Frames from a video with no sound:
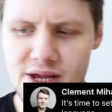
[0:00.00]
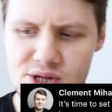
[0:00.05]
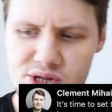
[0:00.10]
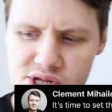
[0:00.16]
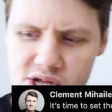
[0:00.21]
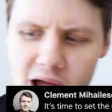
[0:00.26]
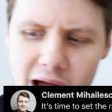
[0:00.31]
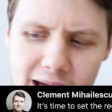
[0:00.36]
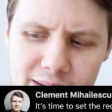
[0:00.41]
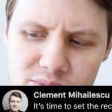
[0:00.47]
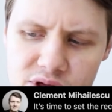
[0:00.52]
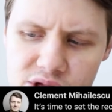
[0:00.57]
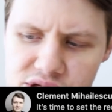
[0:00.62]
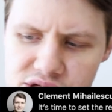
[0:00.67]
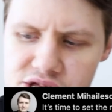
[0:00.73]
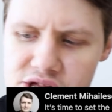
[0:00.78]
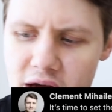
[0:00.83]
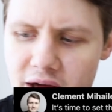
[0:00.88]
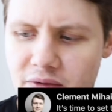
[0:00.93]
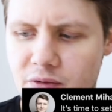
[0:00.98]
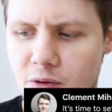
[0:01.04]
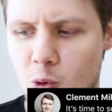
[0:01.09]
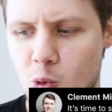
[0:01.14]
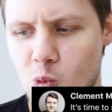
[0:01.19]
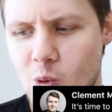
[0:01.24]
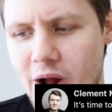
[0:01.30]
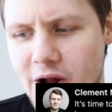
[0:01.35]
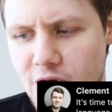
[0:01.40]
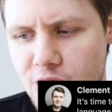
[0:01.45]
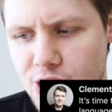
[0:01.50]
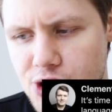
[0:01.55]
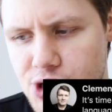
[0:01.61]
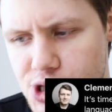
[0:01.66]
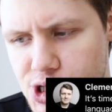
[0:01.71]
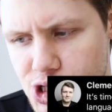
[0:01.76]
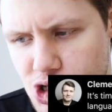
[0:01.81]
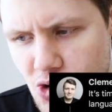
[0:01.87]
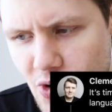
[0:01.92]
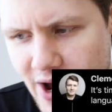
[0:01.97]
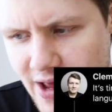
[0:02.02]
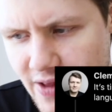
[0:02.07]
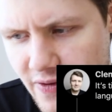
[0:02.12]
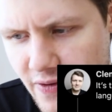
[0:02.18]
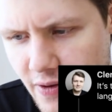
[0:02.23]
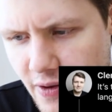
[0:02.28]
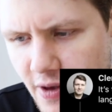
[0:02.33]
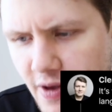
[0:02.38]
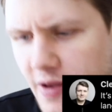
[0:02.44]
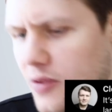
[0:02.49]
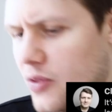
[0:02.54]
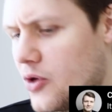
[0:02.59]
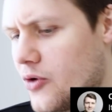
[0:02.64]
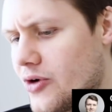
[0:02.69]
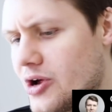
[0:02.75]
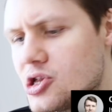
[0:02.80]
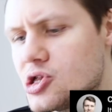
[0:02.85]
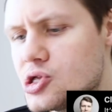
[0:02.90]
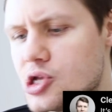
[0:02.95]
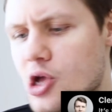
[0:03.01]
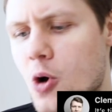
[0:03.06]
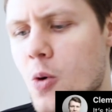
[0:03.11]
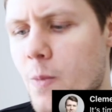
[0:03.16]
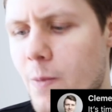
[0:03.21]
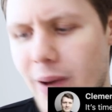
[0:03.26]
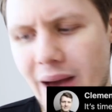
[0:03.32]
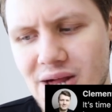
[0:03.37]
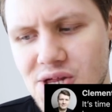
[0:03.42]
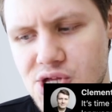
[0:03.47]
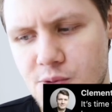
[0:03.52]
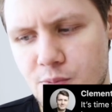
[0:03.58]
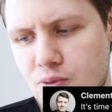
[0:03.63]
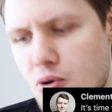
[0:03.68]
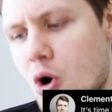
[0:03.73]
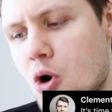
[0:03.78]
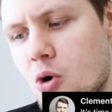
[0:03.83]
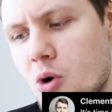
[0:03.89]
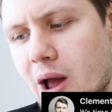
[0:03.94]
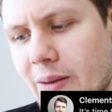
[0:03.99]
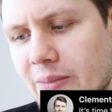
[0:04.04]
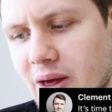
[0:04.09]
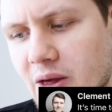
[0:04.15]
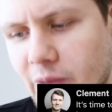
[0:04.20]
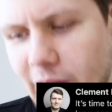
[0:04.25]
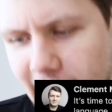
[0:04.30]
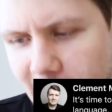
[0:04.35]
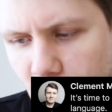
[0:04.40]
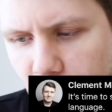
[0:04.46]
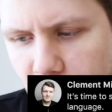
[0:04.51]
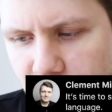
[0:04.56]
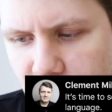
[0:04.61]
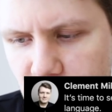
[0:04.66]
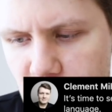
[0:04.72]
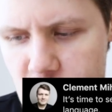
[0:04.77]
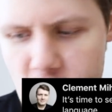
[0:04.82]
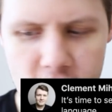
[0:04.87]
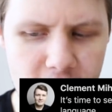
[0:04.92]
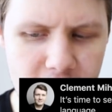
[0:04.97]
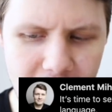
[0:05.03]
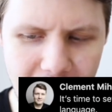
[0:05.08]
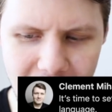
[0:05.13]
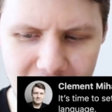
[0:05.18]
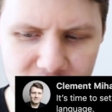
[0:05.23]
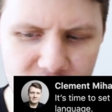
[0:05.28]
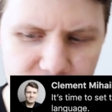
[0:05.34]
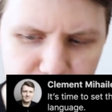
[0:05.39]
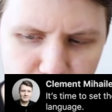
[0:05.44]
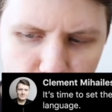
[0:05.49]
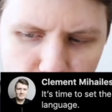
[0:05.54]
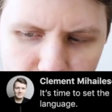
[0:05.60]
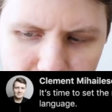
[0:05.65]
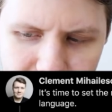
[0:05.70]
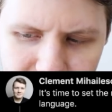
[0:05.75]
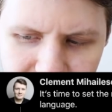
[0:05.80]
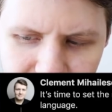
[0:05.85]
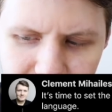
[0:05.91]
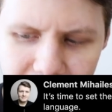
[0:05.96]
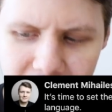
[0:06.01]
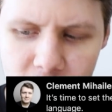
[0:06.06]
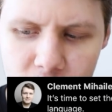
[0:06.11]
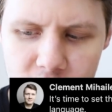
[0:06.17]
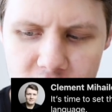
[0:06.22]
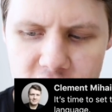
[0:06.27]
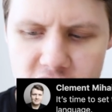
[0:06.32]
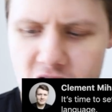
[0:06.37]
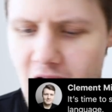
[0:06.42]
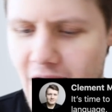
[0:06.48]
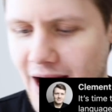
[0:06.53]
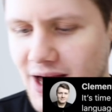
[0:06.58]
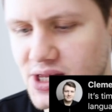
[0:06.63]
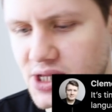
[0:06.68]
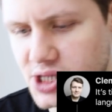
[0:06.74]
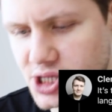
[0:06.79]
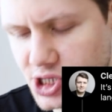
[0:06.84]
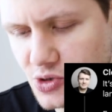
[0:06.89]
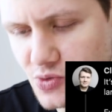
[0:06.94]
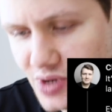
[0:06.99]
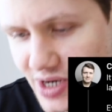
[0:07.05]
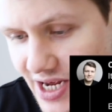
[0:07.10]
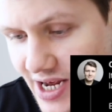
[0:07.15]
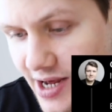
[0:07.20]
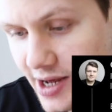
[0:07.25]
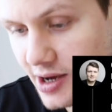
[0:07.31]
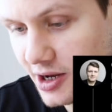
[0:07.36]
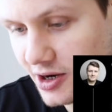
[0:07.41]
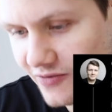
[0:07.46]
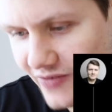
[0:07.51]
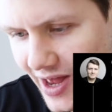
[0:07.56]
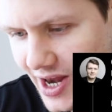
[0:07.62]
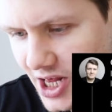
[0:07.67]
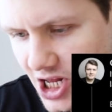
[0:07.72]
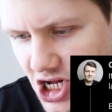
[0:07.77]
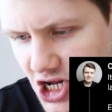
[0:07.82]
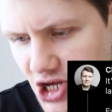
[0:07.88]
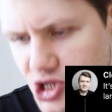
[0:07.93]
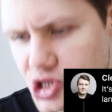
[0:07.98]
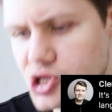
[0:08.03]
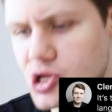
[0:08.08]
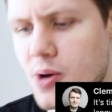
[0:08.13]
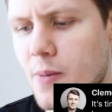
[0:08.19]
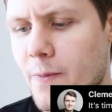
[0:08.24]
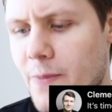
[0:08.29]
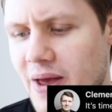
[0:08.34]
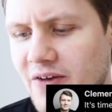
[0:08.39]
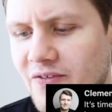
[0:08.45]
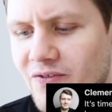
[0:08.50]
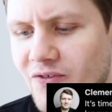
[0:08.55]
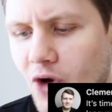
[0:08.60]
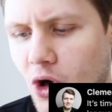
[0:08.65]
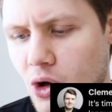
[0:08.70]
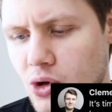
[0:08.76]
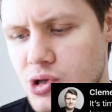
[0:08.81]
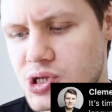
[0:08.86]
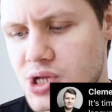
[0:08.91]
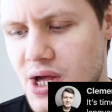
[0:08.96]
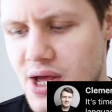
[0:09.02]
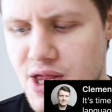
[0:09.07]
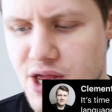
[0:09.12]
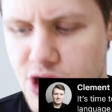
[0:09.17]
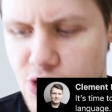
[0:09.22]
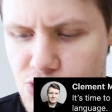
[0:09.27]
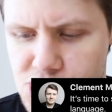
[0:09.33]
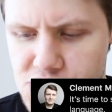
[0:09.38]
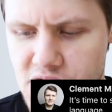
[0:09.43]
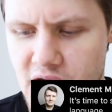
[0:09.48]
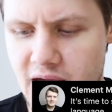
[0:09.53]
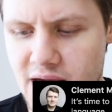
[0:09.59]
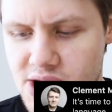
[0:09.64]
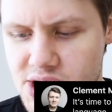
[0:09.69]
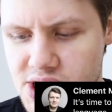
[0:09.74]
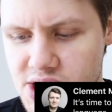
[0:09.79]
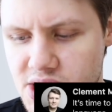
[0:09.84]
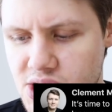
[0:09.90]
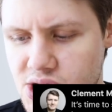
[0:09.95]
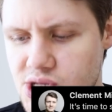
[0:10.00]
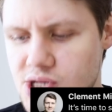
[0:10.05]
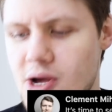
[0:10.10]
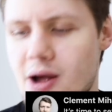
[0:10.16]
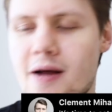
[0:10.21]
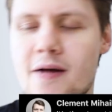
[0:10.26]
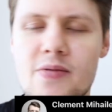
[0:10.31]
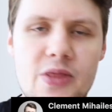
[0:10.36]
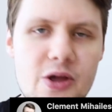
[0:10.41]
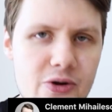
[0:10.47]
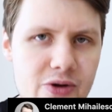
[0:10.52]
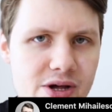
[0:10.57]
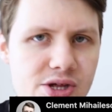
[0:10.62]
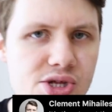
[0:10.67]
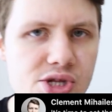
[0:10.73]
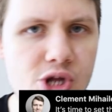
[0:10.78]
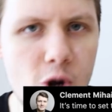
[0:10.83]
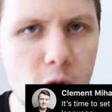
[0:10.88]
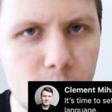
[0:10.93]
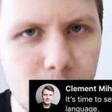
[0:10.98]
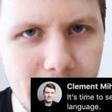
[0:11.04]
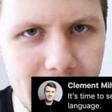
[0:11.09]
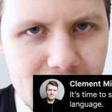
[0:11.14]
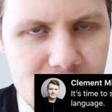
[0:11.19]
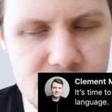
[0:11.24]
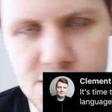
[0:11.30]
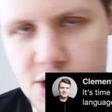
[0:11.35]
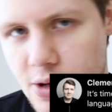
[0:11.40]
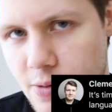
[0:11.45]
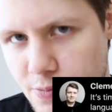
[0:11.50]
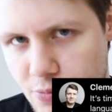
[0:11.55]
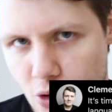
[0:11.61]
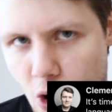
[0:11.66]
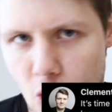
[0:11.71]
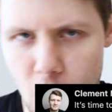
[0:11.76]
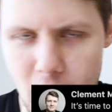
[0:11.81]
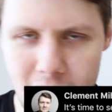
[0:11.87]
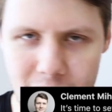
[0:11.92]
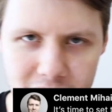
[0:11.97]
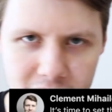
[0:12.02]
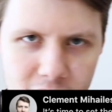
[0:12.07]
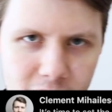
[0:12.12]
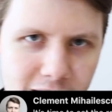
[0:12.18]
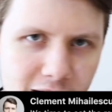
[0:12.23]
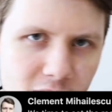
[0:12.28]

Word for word: It's time to set the record straight. There is no best programming language. Every programming language has its unique advantages, pitfalls, and use cases. There is no best programming